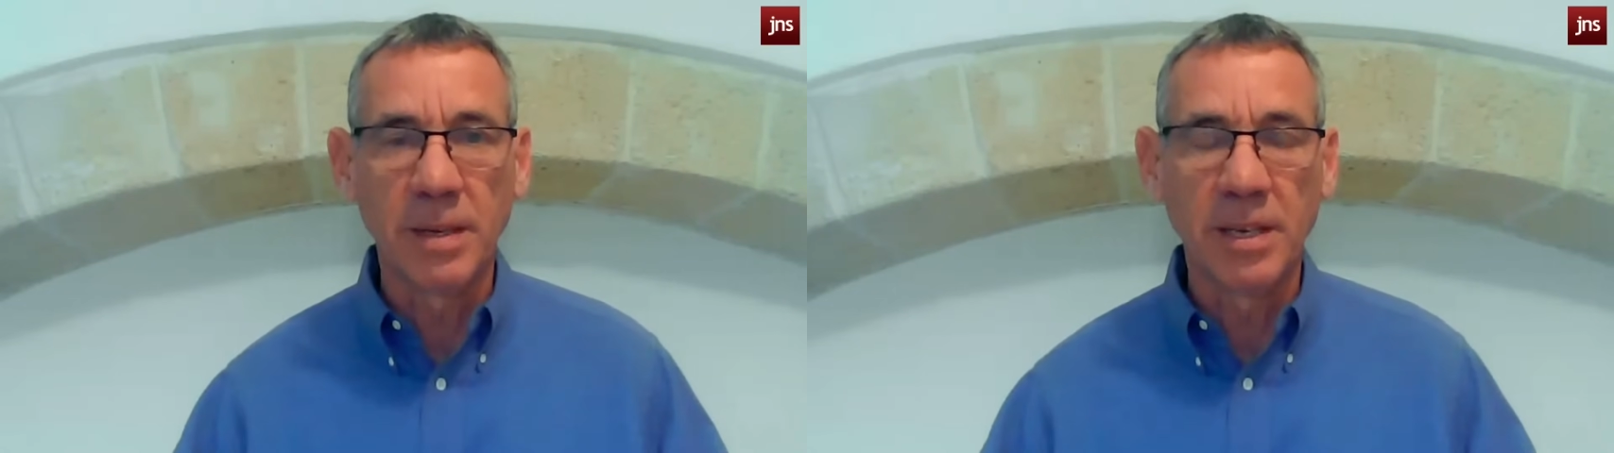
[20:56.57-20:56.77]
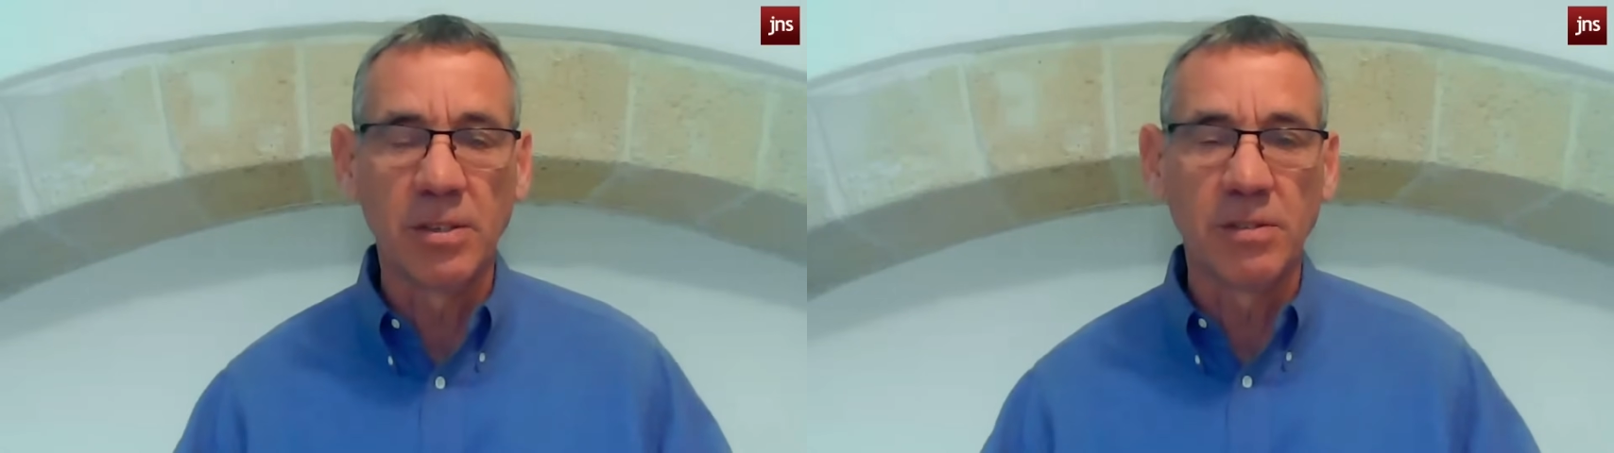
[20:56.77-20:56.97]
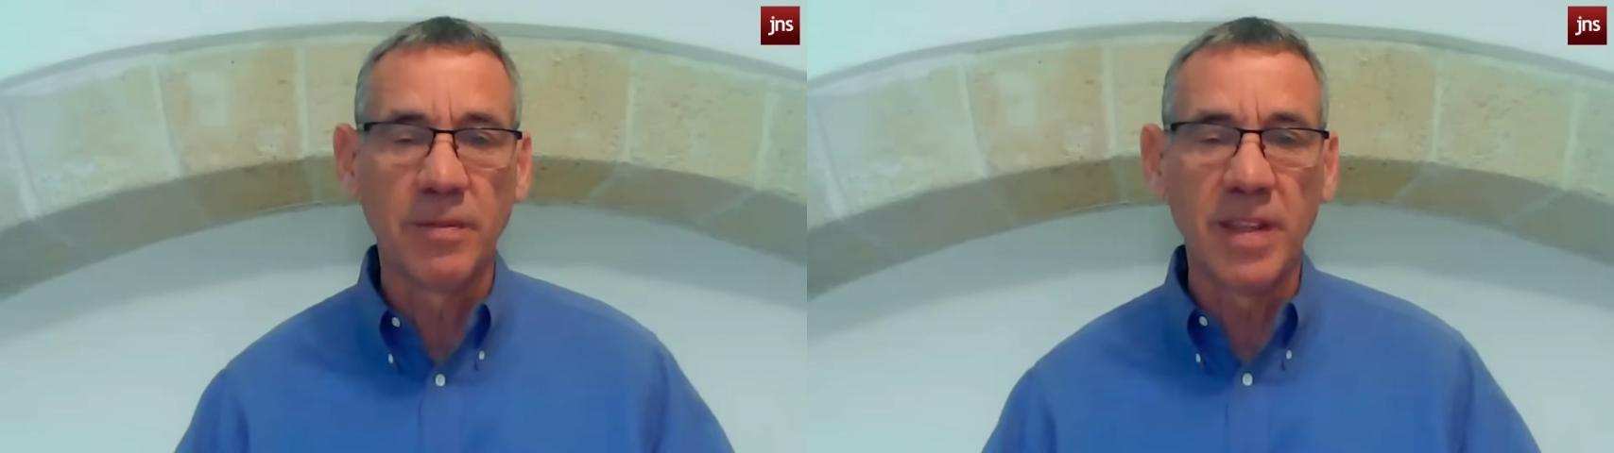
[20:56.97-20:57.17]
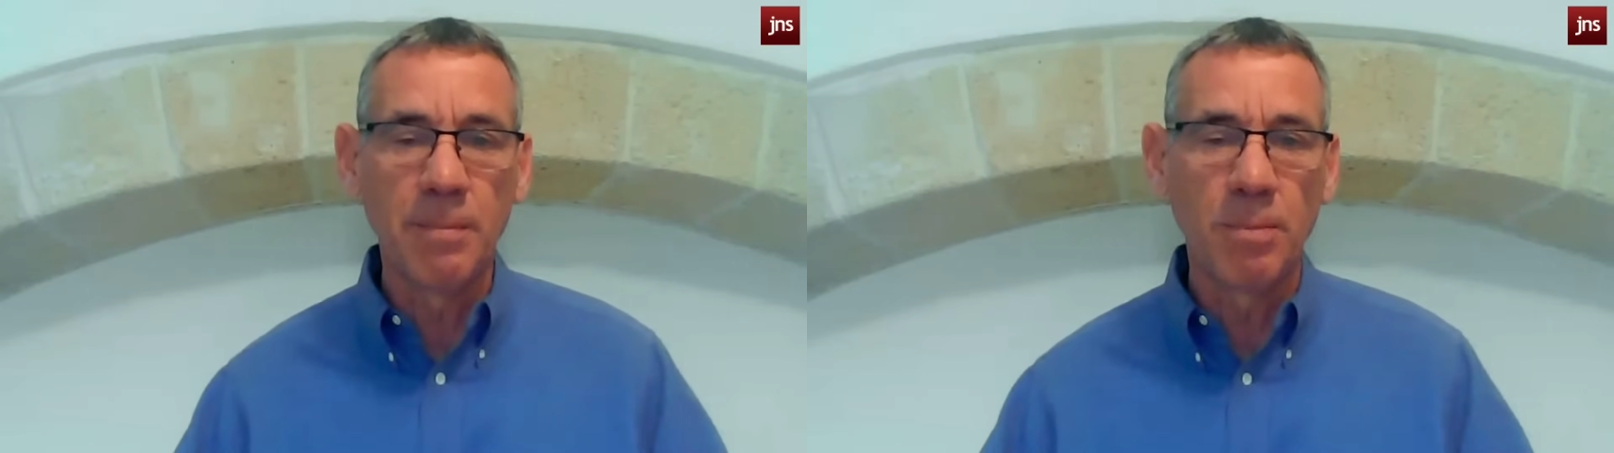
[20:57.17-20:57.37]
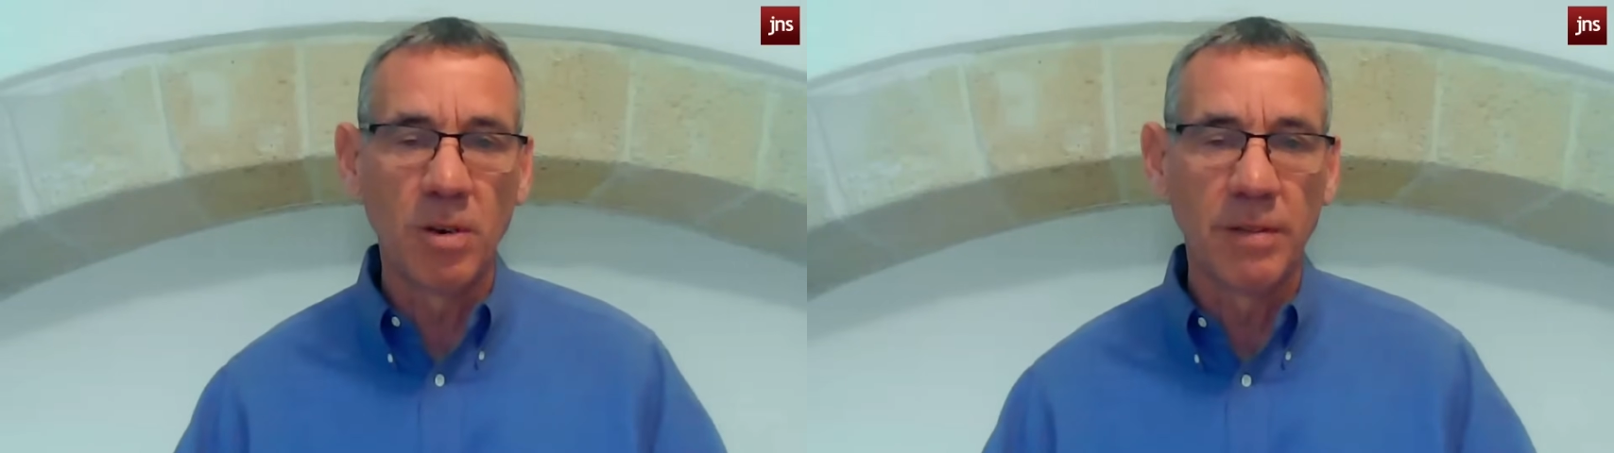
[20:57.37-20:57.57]
because from
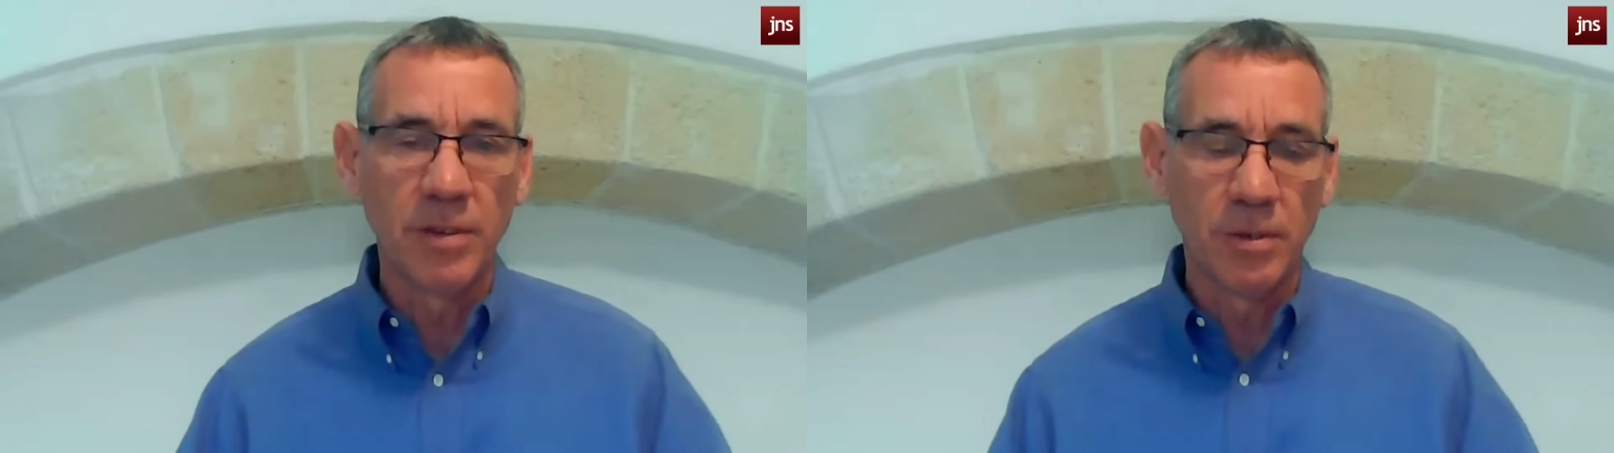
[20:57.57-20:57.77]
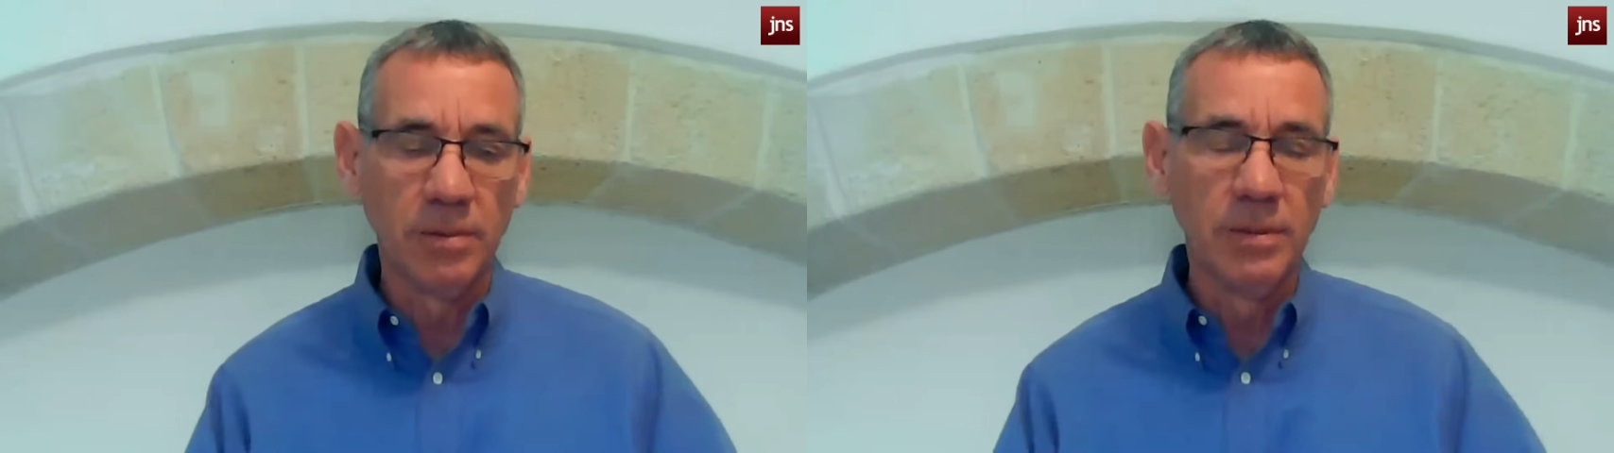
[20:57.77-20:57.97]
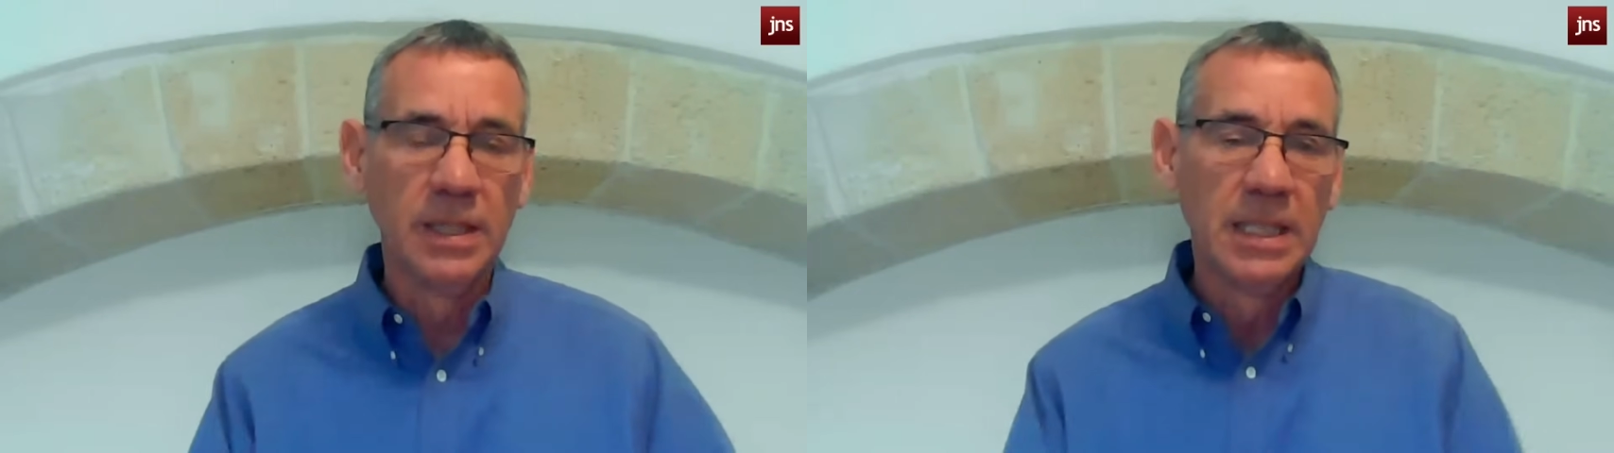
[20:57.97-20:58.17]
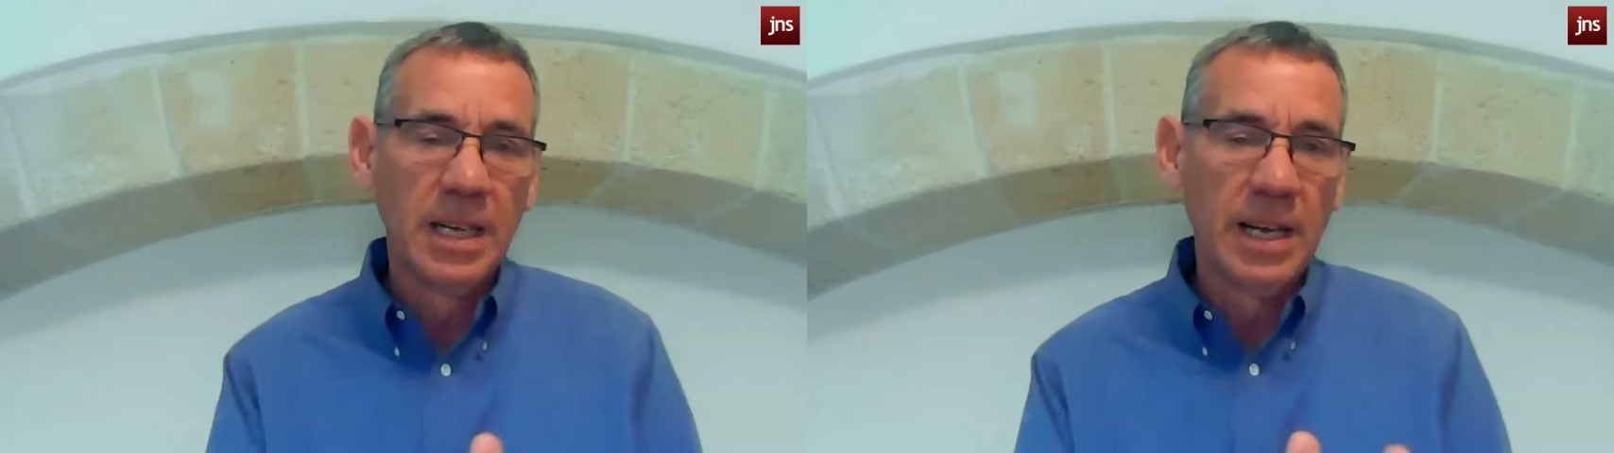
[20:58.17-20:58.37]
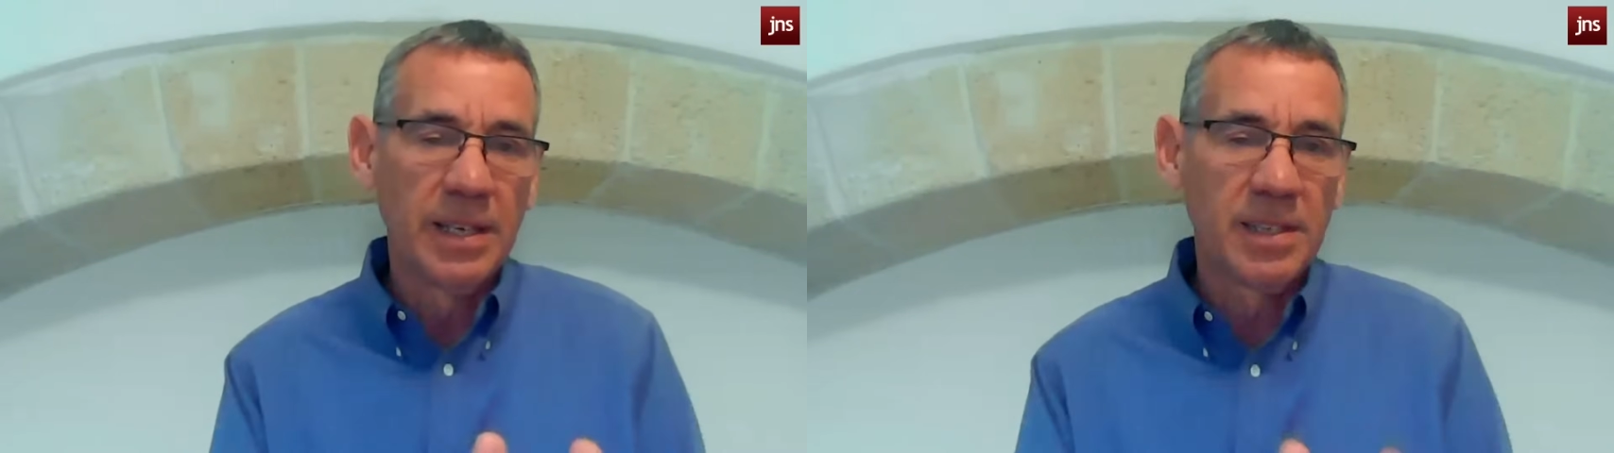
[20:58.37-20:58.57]
their point of view,
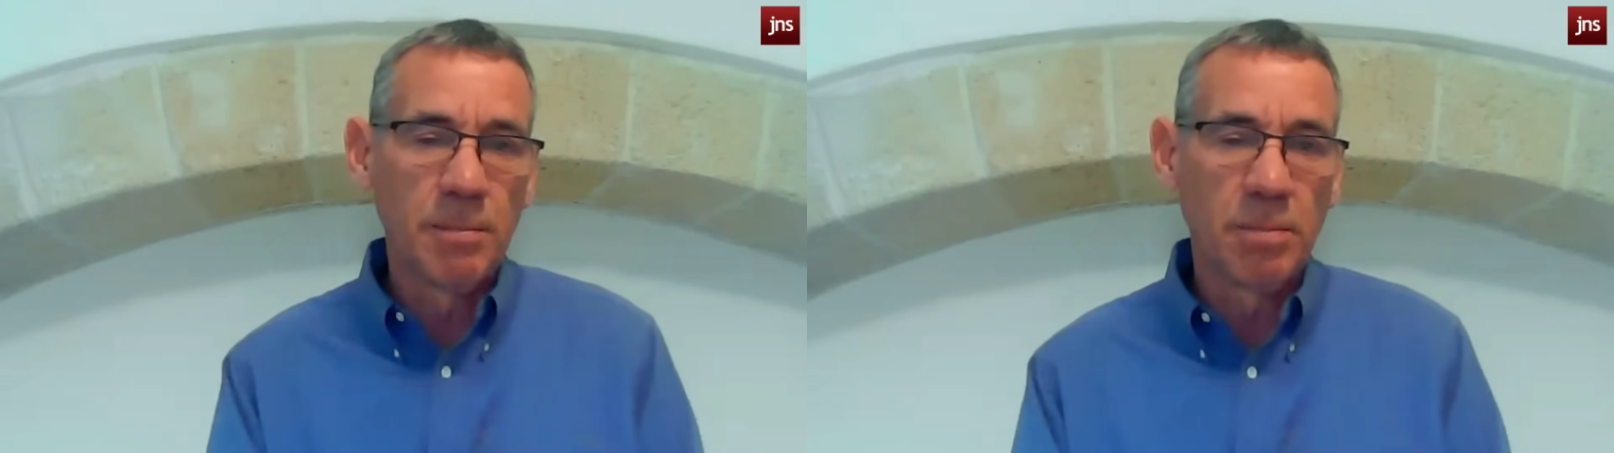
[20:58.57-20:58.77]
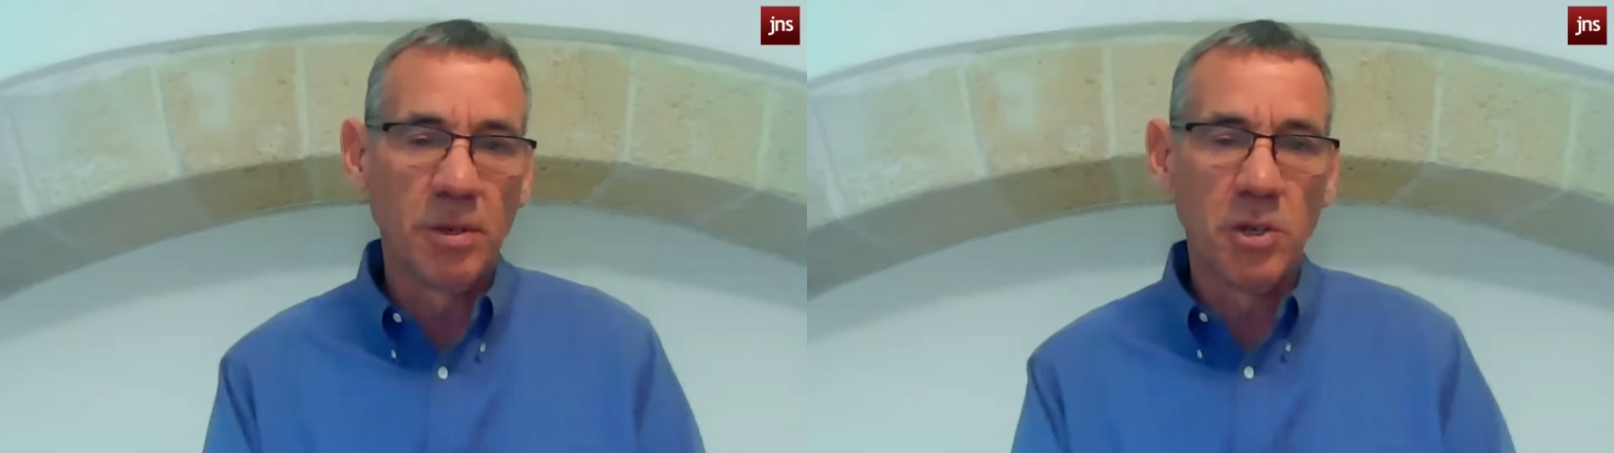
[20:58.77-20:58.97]
it's simple.